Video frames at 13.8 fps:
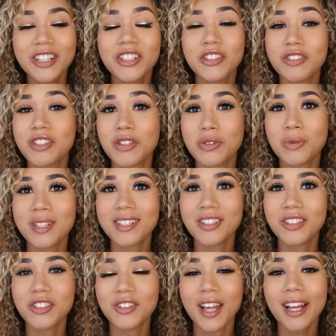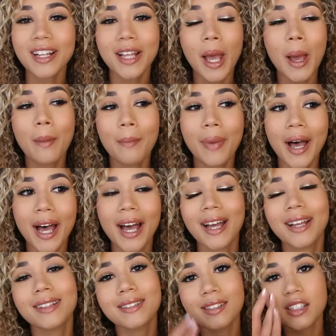to use a tweezer to do that,
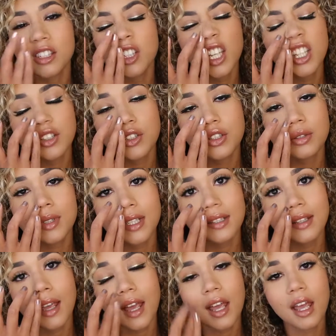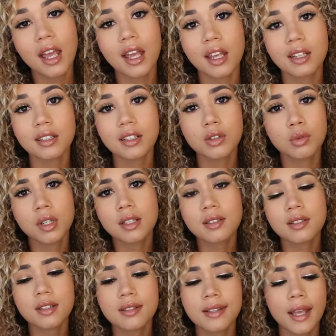but you get used to it and it
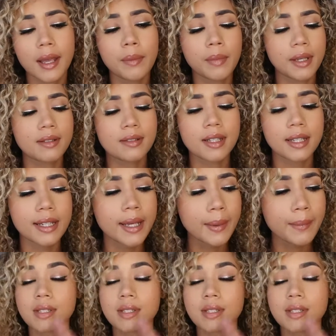works the same basically.